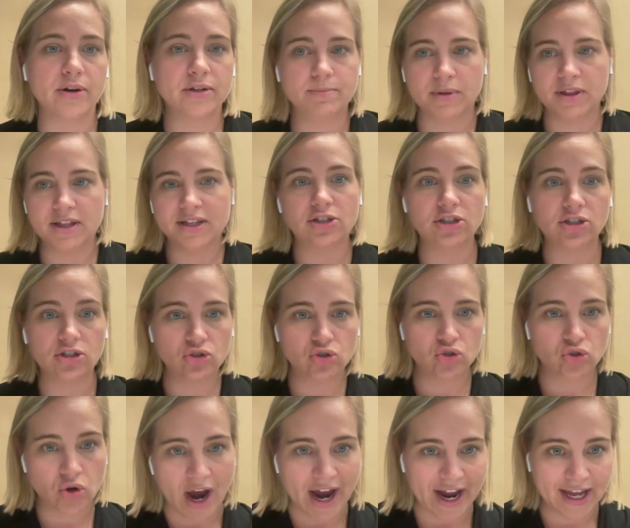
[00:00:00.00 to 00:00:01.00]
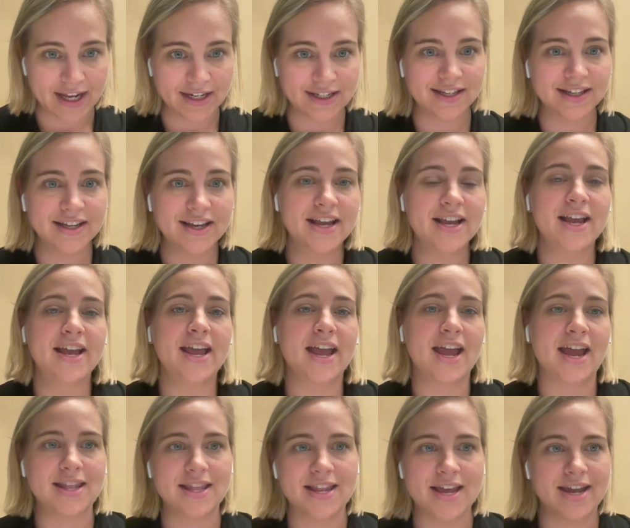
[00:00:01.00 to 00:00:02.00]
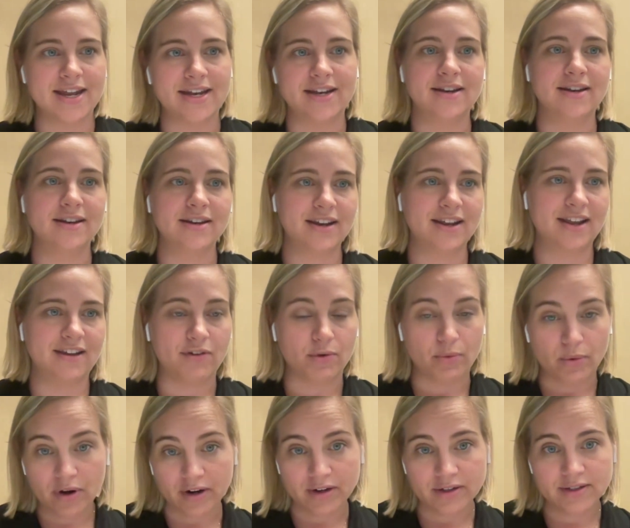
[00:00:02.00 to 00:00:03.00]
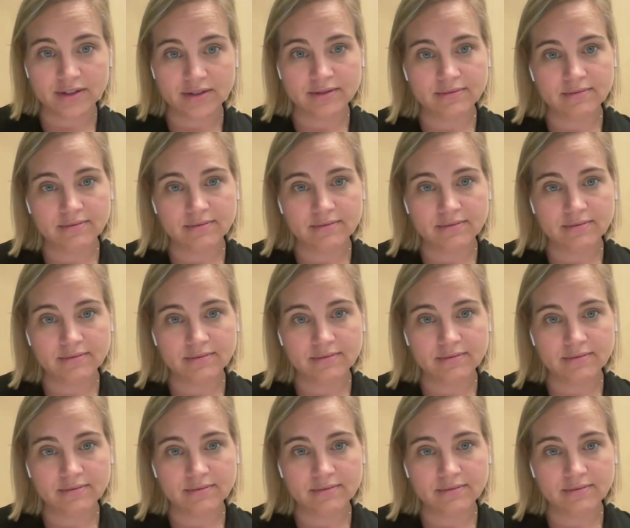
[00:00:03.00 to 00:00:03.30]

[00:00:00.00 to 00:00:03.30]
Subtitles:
but let's just try it. And then if it works,